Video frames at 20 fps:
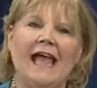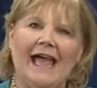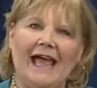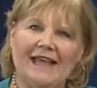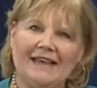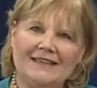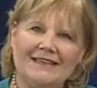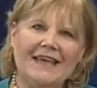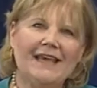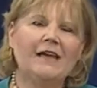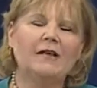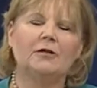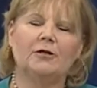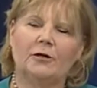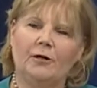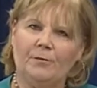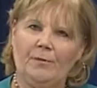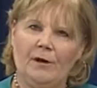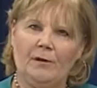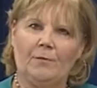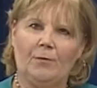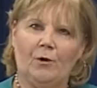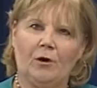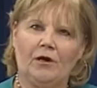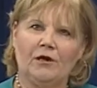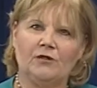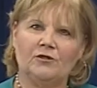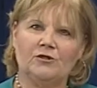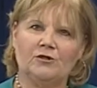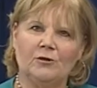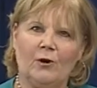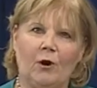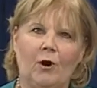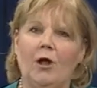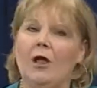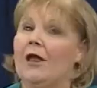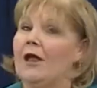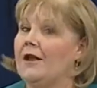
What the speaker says: and take a little bit more control.